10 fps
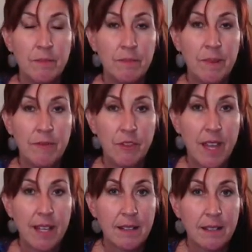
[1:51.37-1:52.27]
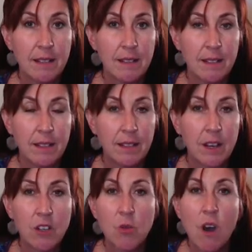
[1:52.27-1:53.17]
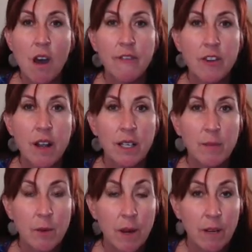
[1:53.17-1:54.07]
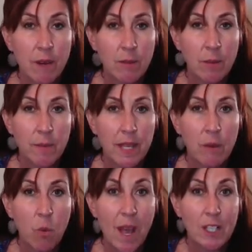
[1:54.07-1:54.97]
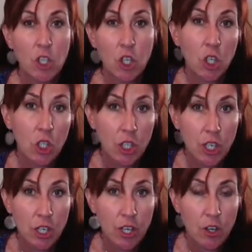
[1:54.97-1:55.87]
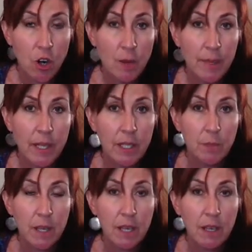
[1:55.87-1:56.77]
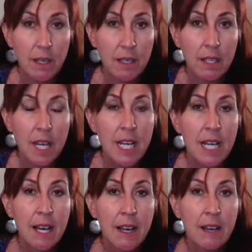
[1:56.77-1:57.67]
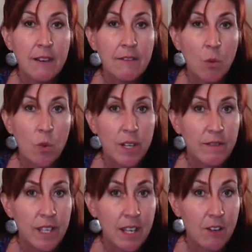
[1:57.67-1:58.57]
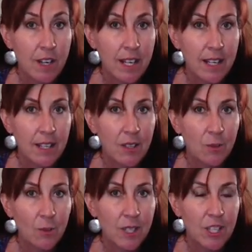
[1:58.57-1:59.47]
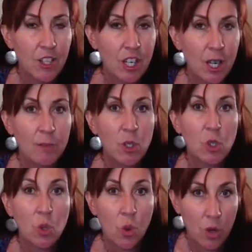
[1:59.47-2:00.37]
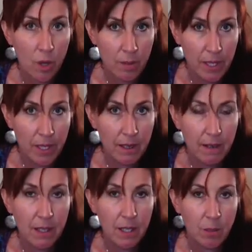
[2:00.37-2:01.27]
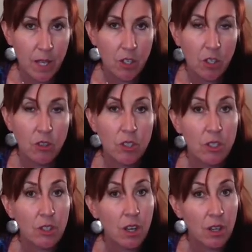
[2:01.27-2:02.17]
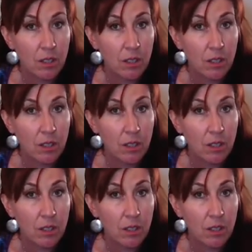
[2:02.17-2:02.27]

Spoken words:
before that scares you off, you're not going to be running around with big wet circles underneath your armpits because of one of the ingredients which absorbs the sweat. So you still